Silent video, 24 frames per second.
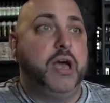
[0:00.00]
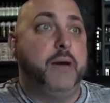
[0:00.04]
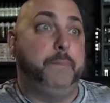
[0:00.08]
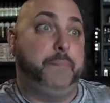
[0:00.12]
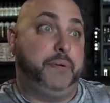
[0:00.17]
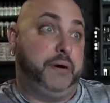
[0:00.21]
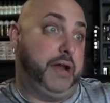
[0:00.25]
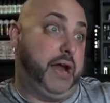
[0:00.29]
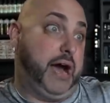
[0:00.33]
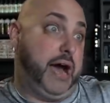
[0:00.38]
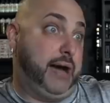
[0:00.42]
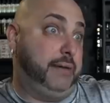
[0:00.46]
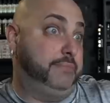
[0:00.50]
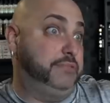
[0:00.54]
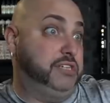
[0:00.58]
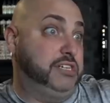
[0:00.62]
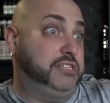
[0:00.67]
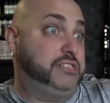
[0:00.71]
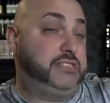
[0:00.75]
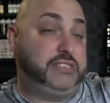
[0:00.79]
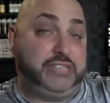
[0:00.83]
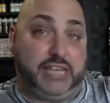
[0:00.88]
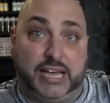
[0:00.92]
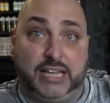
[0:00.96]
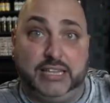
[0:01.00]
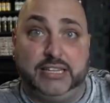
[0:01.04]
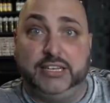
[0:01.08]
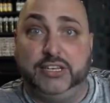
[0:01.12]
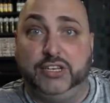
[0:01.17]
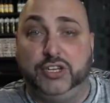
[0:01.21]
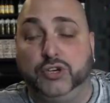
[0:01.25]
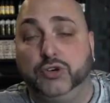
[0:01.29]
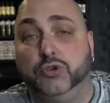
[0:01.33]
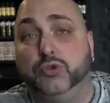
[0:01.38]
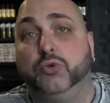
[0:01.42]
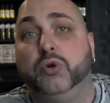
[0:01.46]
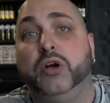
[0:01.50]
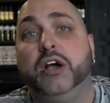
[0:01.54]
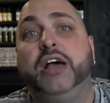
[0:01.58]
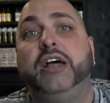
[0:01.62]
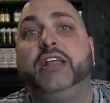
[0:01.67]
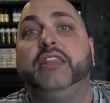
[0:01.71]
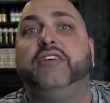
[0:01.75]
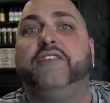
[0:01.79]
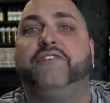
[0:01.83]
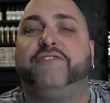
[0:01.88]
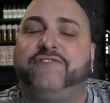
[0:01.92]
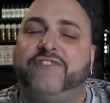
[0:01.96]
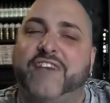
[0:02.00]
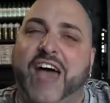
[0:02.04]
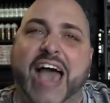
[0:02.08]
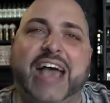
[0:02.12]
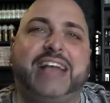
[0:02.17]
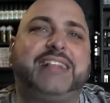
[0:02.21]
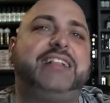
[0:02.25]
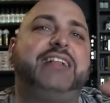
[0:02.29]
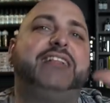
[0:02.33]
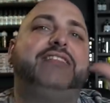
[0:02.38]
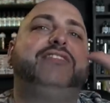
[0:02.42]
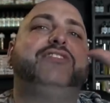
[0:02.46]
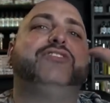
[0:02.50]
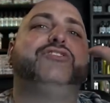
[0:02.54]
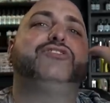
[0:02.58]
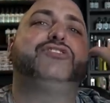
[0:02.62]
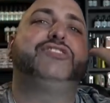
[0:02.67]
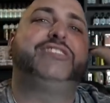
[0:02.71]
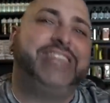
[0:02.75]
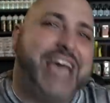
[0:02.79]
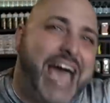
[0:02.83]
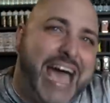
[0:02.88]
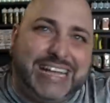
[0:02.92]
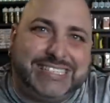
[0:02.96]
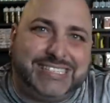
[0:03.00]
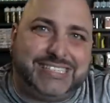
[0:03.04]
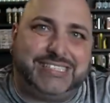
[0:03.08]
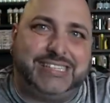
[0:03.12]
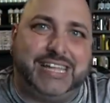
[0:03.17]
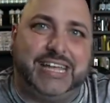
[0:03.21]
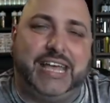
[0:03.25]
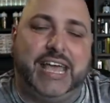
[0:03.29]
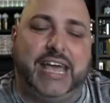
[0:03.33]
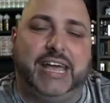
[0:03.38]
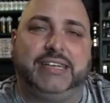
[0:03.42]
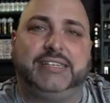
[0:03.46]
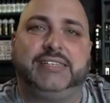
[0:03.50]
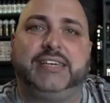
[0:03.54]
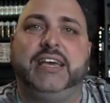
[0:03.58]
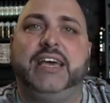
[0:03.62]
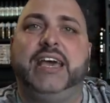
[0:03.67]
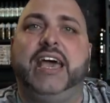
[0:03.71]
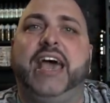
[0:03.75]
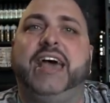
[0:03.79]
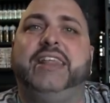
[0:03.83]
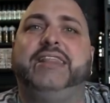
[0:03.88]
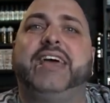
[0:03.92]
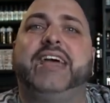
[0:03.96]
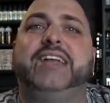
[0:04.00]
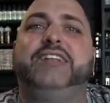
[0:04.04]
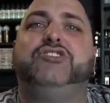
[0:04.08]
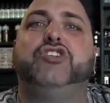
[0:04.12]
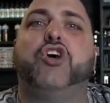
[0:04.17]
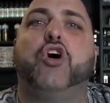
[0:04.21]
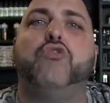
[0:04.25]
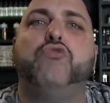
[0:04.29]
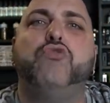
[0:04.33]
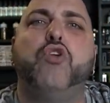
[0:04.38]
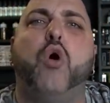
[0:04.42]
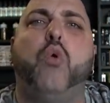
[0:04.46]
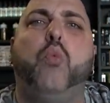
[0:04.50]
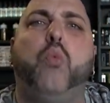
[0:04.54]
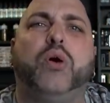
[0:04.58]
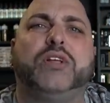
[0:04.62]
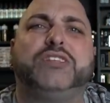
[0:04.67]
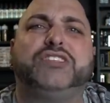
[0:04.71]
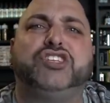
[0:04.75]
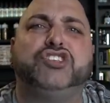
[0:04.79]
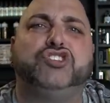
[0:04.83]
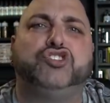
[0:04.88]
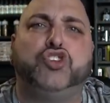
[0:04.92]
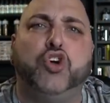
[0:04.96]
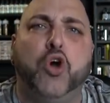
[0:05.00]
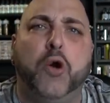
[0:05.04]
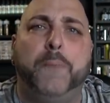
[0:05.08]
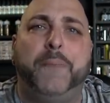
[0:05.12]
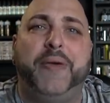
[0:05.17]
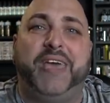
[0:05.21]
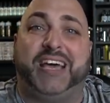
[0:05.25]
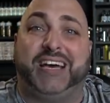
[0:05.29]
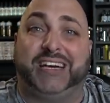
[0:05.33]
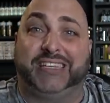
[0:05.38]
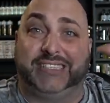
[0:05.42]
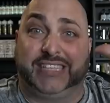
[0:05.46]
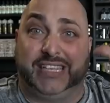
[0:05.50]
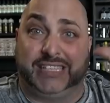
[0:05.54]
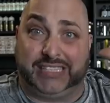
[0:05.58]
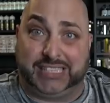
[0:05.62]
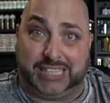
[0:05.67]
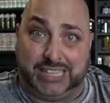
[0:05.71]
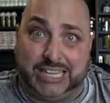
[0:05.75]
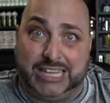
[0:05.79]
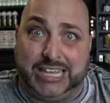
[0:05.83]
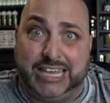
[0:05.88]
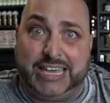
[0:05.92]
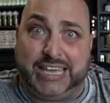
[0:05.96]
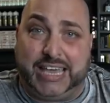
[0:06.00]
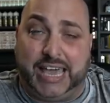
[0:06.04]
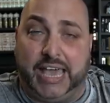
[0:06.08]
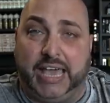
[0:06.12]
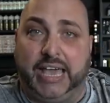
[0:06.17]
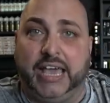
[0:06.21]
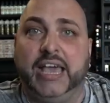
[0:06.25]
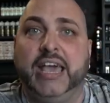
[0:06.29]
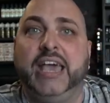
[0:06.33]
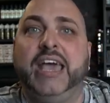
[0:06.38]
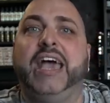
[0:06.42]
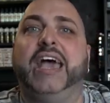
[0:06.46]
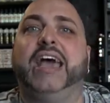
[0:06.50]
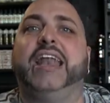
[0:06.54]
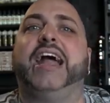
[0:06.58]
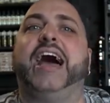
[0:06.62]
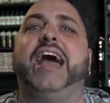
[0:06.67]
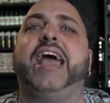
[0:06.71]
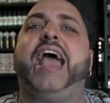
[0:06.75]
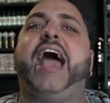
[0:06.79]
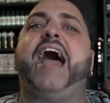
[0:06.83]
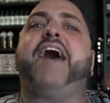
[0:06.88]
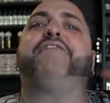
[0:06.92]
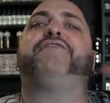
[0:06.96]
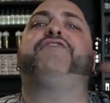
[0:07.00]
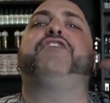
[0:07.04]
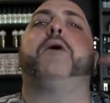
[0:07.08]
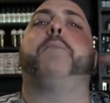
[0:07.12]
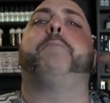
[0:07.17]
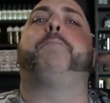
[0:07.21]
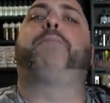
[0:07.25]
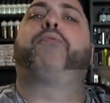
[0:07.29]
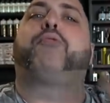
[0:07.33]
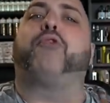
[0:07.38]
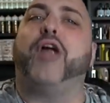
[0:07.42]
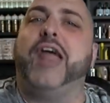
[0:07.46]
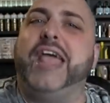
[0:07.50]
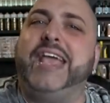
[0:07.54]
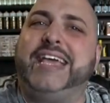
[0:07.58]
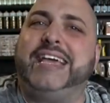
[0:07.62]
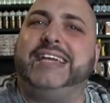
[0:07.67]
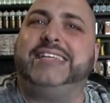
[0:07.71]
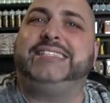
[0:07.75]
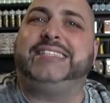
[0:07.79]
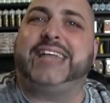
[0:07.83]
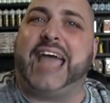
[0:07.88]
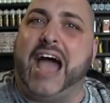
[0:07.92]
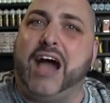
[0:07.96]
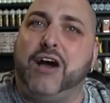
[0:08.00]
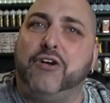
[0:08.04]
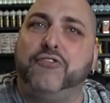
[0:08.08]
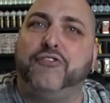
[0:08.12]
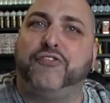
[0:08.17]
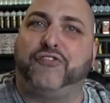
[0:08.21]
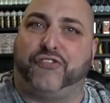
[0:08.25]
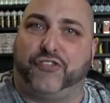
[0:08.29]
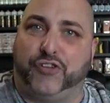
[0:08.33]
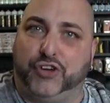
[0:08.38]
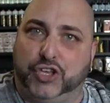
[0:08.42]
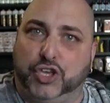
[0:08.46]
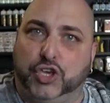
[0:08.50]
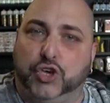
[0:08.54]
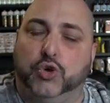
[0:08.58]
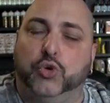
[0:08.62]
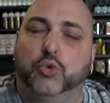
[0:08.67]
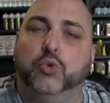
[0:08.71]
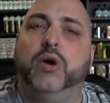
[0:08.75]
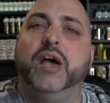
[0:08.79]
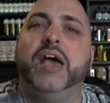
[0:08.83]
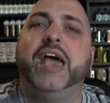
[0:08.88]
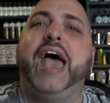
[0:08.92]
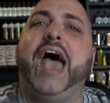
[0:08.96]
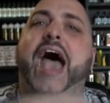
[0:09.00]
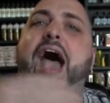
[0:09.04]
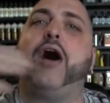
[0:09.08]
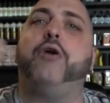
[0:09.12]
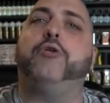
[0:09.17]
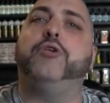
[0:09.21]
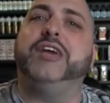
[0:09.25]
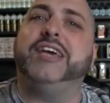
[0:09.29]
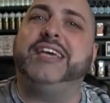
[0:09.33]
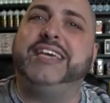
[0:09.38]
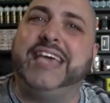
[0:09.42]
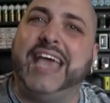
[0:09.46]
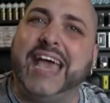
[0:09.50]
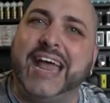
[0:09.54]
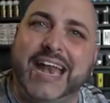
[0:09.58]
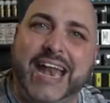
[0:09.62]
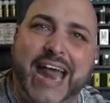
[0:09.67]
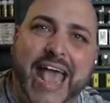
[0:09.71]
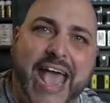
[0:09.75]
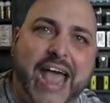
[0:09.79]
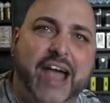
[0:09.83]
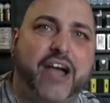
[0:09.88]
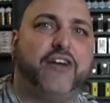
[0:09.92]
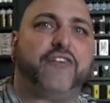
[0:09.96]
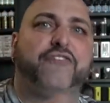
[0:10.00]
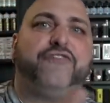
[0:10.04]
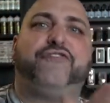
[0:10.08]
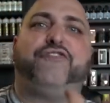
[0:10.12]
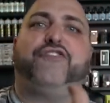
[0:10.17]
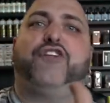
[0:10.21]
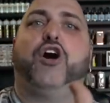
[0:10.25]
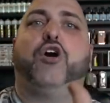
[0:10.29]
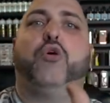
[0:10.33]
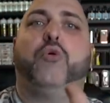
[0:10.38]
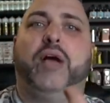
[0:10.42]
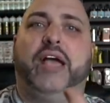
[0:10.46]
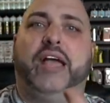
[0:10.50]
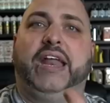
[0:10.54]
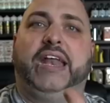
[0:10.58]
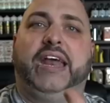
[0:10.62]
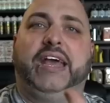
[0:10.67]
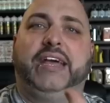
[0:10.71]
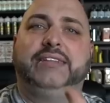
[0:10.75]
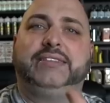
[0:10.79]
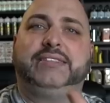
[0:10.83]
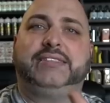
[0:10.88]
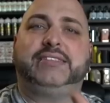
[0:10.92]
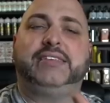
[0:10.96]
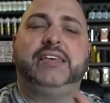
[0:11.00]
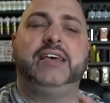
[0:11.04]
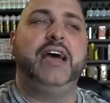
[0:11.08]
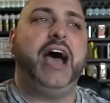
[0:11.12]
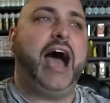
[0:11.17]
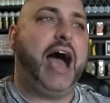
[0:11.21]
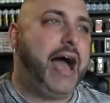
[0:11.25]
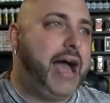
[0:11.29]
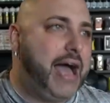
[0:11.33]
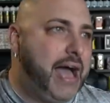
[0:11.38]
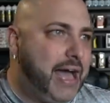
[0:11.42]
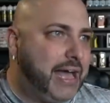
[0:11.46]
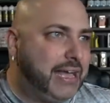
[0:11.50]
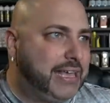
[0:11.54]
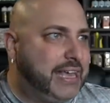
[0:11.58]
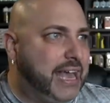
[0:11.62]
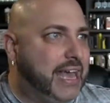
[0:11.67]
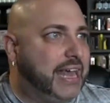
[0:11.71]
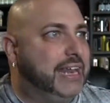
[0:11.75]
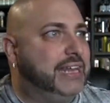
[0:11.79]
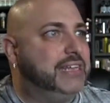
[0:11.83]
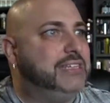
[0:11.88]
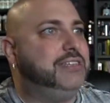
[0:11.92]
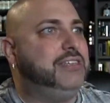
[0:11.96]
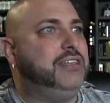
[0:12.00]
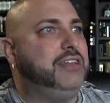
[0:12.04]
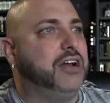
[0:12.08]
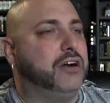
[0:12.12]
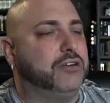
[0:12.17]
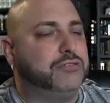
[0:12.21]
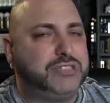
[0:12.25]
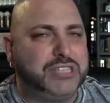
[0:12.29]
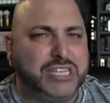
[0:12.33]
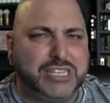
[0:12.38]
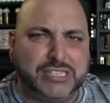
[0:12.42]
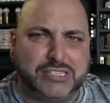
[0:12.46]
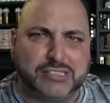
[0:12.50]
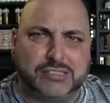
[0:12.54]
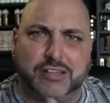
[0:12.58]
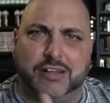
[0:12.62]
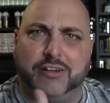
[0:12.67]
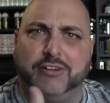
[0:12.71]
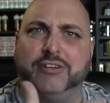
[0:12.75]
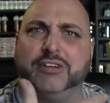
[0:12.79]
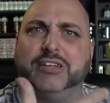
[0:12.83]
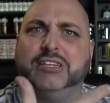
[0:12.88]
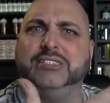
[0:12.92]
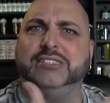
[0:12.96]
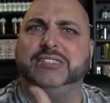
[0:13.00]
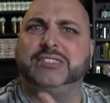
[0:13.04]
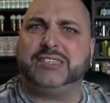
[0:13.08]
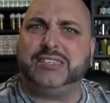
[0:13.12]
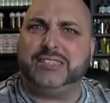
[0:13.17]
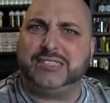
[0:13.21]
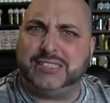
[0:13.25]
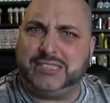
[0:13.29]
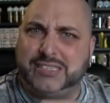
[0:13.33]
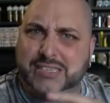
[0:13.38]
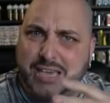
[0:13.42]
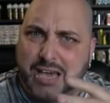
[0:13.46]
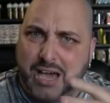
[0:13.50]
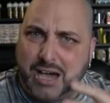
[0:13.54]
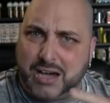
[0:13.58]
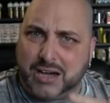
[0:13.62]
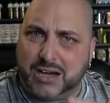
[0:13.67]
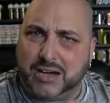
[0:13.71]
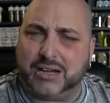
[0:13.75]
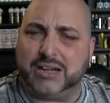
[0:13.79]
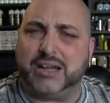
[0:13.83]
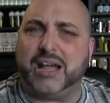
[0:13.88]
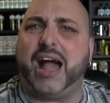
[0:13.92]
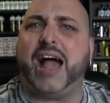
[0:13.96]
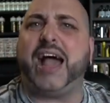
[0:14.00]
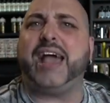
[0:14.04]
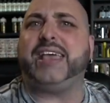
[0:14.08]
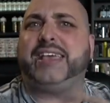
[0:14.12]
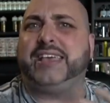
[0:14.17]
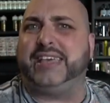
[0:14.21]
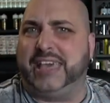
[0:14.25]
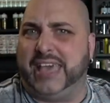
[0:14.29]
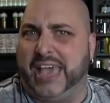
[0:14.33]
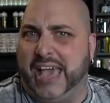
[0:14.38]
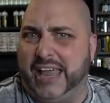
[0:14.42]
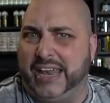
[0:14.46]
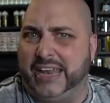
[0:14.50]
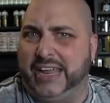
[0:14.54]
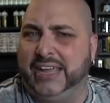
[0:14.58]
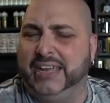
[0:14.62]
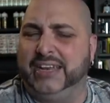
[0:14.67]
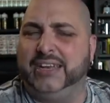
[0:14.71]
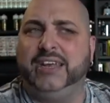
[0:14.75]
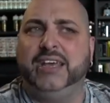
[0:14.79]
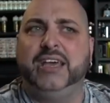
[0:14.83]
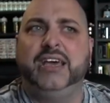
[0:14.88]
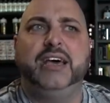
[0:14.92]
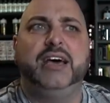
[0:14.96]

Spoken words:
But I'm just telling you the fact that they're testing it and they don't know what to do because it's leaking. And I have to break it down for you how to get airflow in it. I get it. You know, she's learning. She's young. I get it.